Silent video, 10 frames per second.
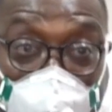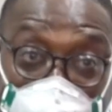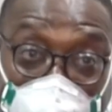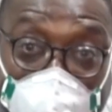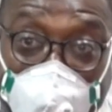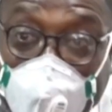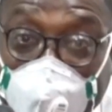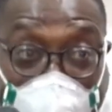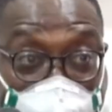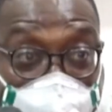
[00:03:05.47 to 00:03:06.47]
the couple would be
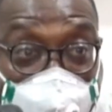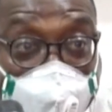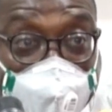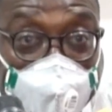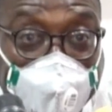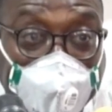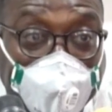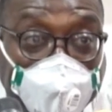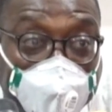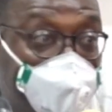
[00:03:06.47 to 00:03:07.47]
arrested at your mamma,
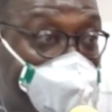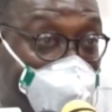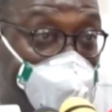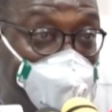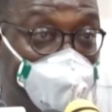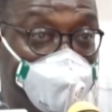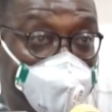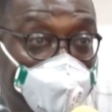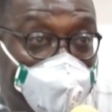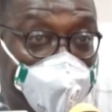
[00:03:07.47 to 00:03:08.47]
me and against